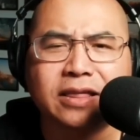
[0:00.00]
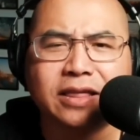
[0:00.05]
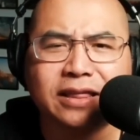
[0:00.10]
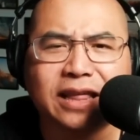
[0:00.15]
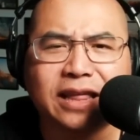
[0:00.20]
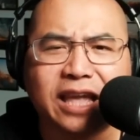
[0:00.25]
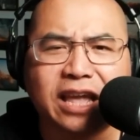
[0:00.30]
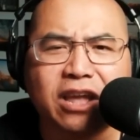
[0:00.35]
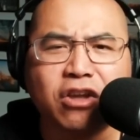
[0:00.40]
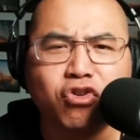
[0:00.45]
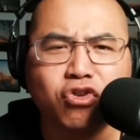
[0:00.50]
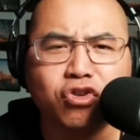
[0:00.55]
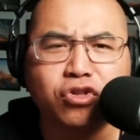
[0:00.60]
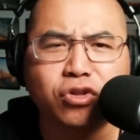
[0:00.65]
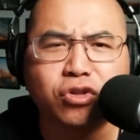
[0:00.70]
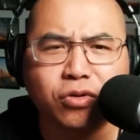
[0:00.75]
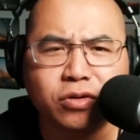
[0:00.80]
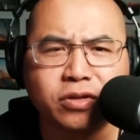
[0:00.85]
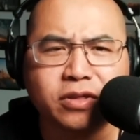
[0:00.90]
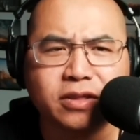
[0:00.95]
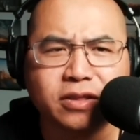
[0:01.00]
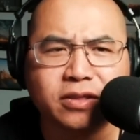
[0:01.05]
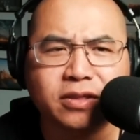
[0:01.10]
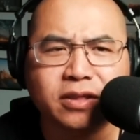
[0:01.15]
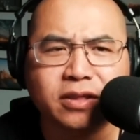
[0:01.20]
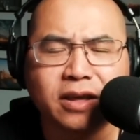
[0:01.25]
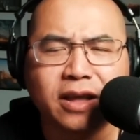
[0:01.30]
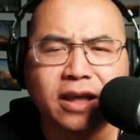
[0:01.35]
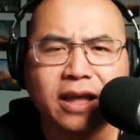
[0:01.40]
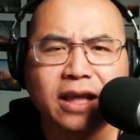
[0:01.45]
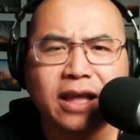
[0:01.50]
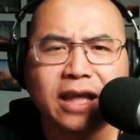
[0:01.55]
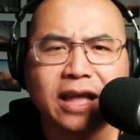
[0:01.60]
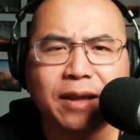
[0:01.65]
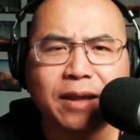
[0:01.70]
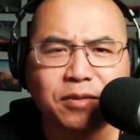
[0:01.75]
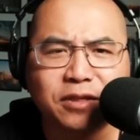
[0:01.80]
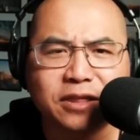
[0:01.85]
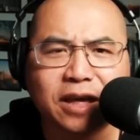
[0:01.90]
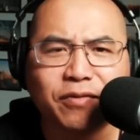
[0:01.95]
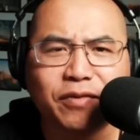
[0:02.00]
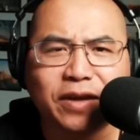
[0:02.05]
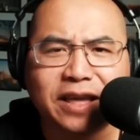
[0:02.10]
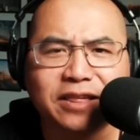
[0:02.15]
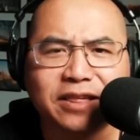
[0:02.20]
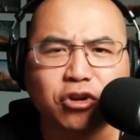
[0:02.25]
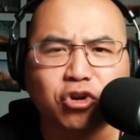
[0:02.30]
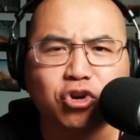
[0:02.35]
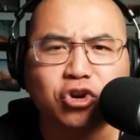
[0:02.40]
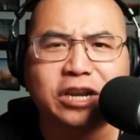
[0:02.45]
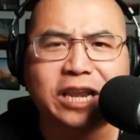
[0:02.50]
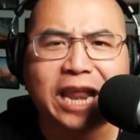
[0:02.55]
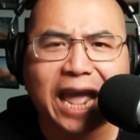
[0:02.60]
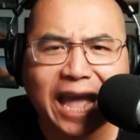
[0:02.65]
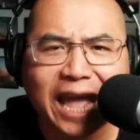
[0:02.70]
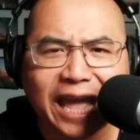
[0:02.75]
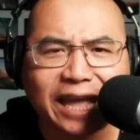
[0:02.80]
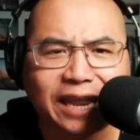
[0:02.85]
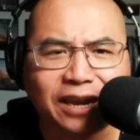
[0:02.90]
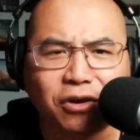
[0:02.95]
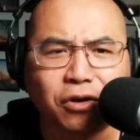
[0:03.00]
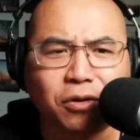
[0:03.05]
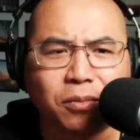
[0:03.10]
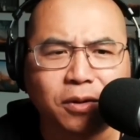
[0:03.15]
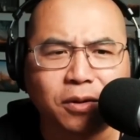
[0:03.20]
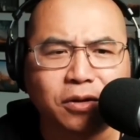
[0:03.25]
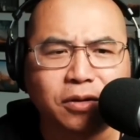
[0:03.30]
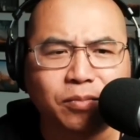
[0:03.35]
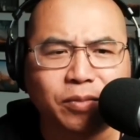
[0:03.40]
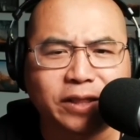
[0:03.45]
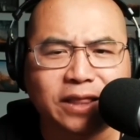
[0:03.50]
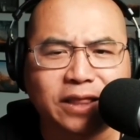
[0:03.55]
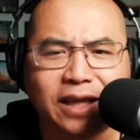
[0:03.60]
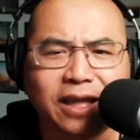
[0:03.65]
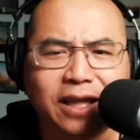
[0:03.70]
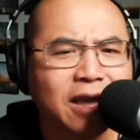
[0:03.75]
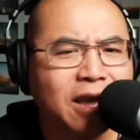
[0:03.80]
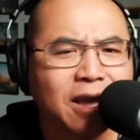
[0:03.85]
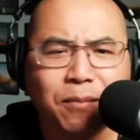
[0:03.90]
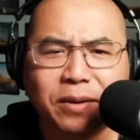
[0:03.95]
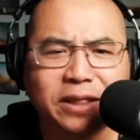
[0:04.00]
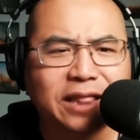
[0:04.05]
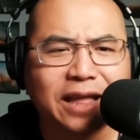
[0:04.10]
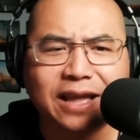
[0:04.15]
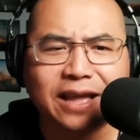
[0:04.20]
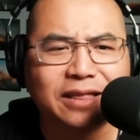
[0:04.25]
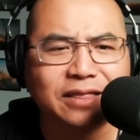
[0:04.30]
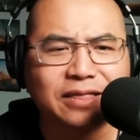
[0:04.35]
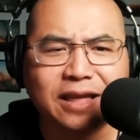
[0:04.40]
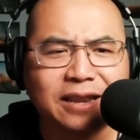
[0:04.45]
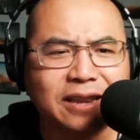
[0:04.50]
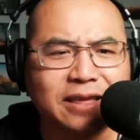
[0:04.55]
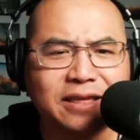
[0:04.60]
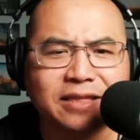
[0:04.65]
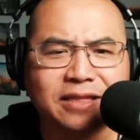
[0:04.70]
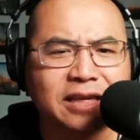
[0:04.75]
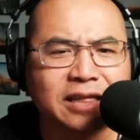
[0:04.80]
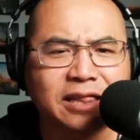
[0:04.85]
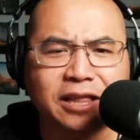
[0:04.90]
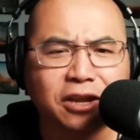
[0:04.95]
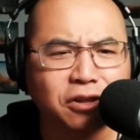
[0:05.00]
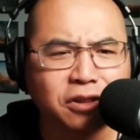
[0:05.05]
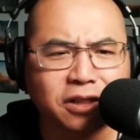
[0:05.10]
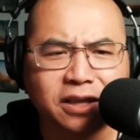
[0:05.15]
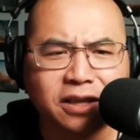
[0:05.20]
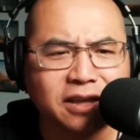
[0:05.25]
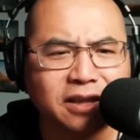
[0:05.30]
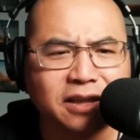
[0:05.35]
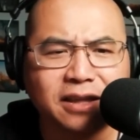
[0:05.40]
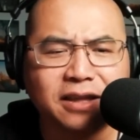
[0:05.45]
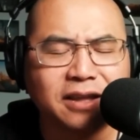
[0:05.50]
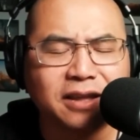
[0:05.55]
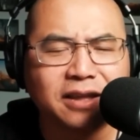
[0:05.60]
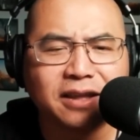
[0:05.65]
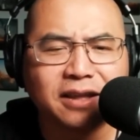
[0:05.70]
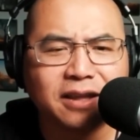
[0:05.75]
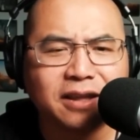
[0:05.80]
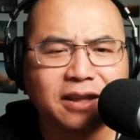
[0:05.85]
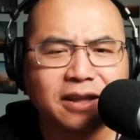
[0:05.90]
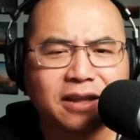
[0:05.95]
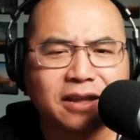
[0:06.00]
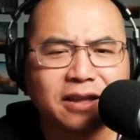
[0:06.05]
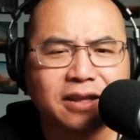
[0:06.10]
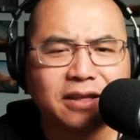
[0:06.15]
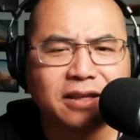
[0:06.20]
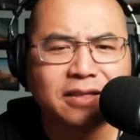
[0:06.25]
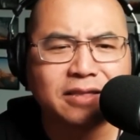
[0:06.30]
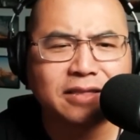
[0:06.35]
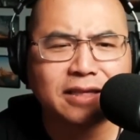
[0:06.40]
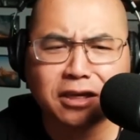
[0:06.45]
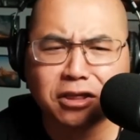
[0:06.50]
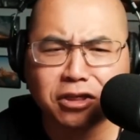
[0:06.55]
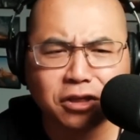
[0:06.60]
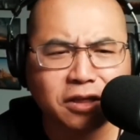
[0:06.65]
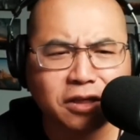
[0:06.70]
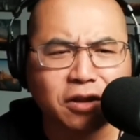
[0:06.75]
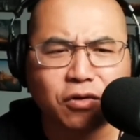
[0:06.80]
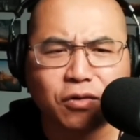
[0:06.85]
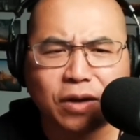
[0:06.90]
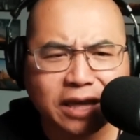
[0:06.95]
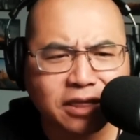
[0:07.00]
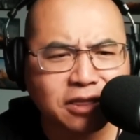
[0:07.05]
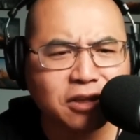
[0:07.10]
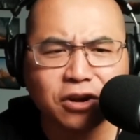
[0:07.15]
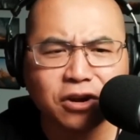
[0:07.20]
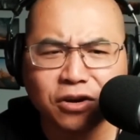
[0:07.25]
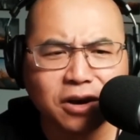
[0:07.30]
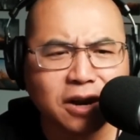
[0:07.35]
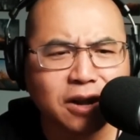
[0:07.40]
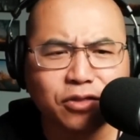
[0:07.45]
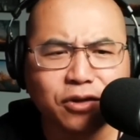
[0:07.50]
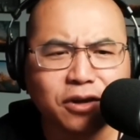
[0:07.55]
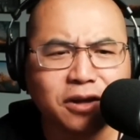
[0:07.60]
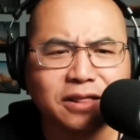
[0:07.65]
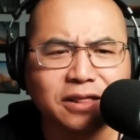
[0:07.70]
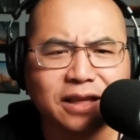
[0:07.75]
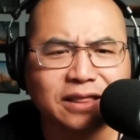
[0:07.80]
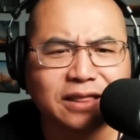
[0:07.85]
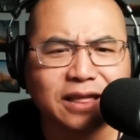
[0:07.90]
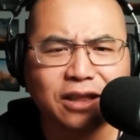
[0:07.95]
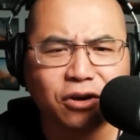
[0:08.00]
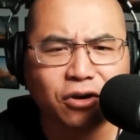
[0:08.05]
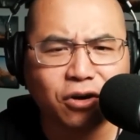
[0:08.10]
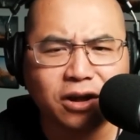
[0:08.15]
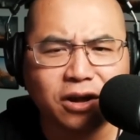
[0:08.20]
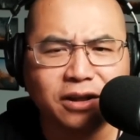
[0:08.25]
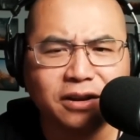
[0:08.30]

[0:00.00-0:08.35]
he like introduces himself as her dad, almost, but then he's clearly sexually harassing her. I thought, like later on,